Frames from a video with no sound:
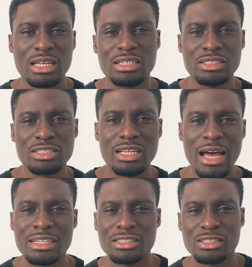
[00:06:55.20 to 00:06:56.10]
can just
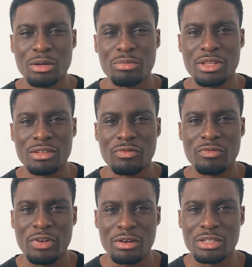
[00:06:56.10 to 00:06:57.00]
add something
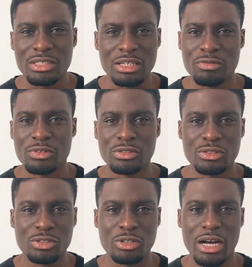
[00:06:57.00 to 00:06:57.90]
very different
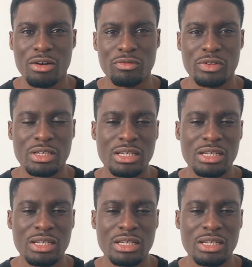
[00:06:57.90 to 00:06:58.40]
to your outfit.